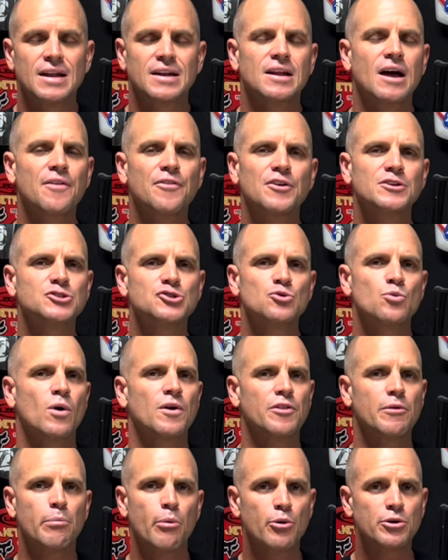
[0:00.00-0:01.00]
Not that you
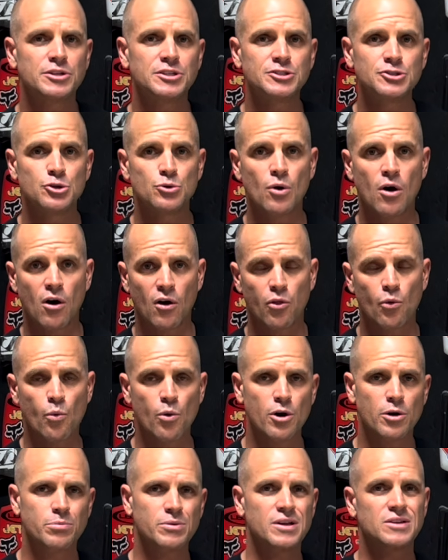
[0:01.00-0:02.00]
want the board to do all the
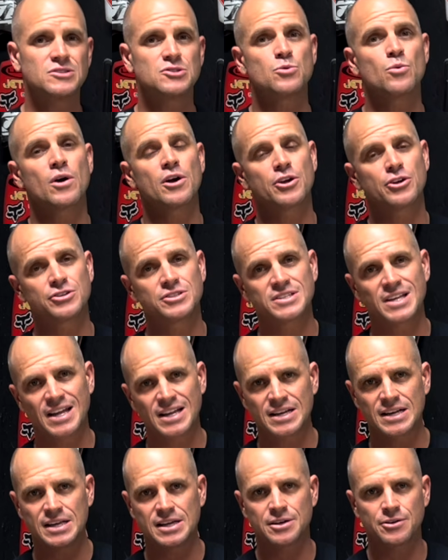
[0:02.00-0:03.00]
work because you want good
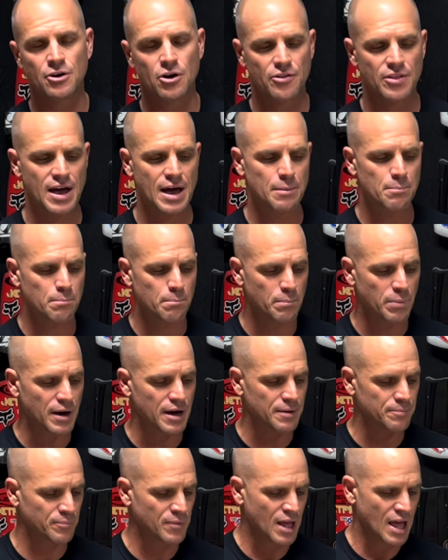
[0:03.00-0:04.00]
technique and all that,
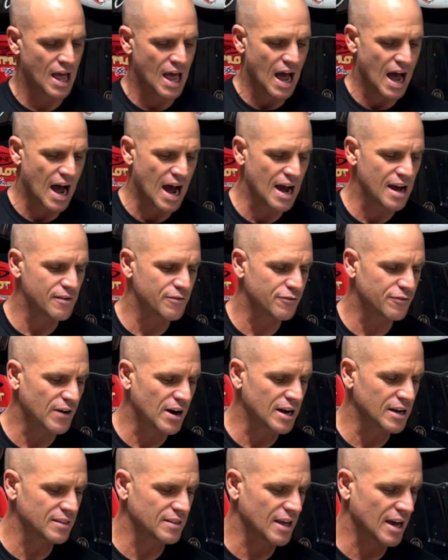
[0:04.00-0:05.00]
but I
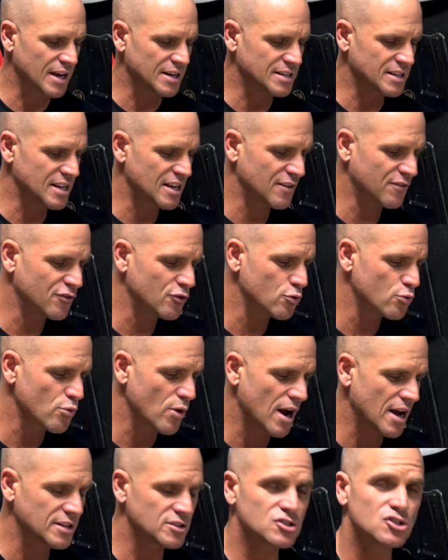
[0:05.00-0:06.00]
find that if you
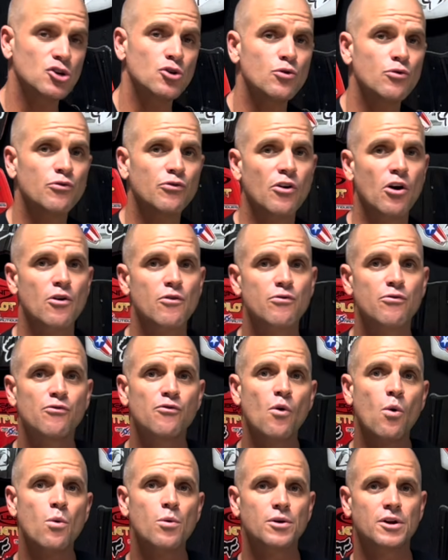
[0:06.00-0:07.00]
ride too far
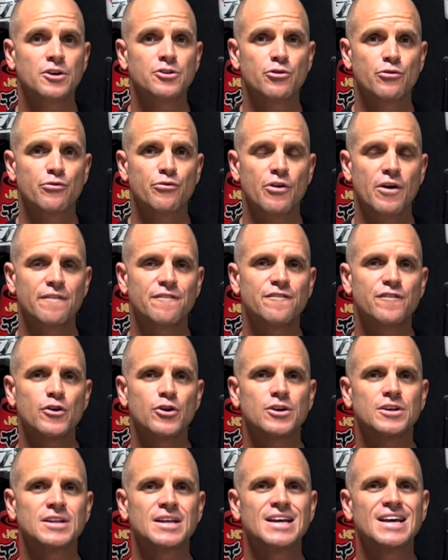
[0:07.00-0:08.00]
forward on your front
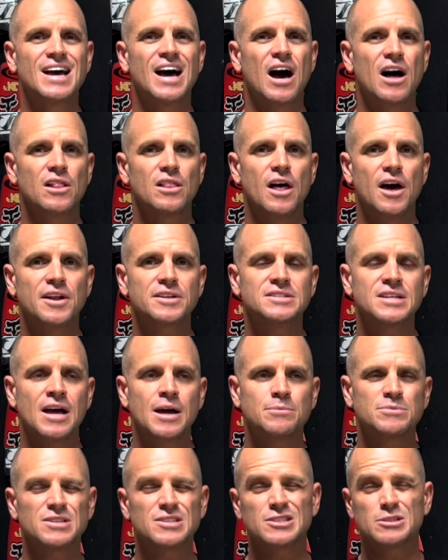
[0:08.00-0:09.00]
foot, a lot of
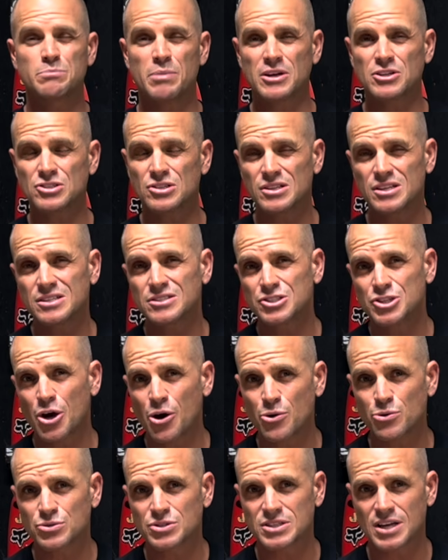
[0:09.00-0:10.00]
times, especially
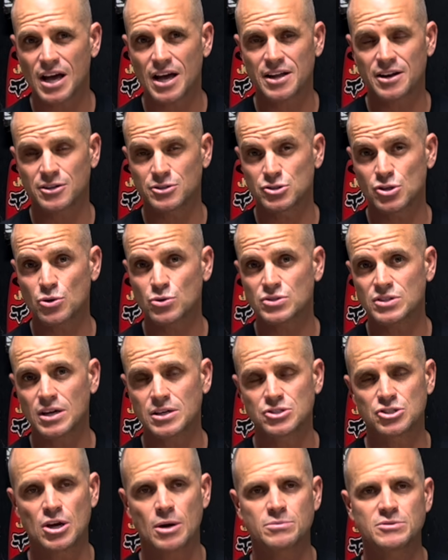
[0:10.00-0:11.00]
toe side on toe
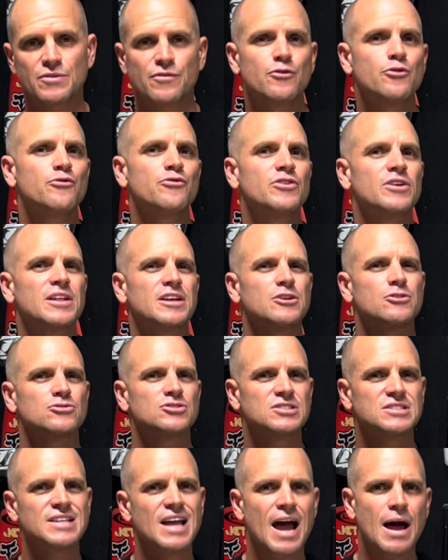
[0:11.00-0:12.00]
side jumps, if you feel like you're
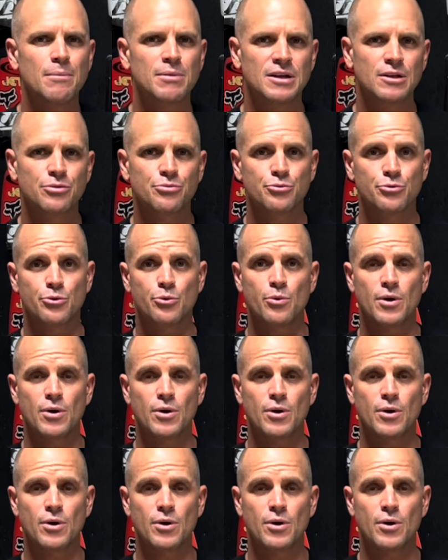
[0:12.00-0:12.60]
stabbing through the